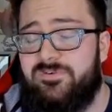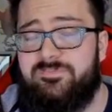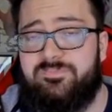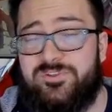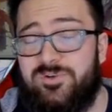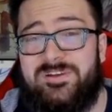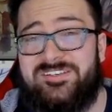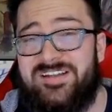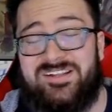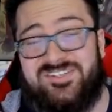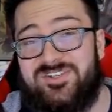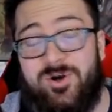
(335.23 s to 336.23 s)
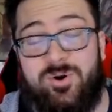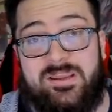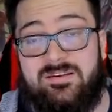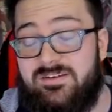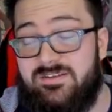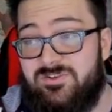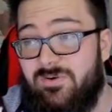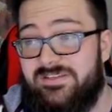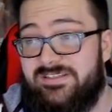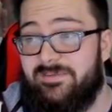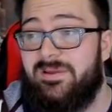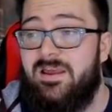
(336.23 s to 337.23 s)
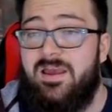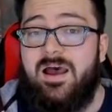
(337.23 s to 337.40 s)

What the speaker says: Presumed he's not sturdy. Destroys him.